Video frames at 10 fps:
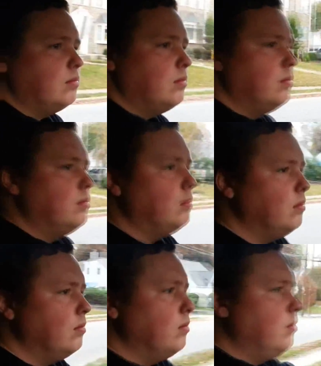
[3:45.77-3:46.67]

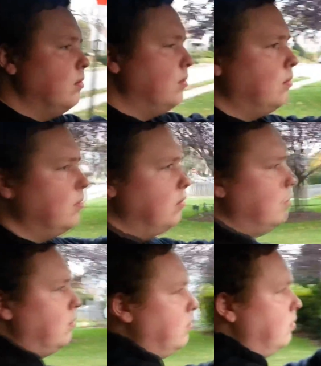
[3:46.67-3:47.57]
automatic billing, and
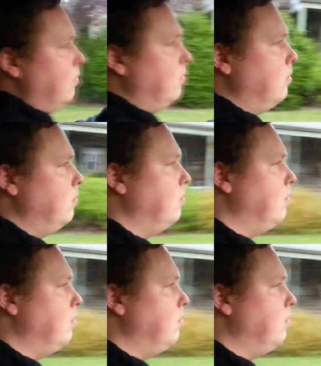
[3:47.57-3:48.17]
automatic inventory.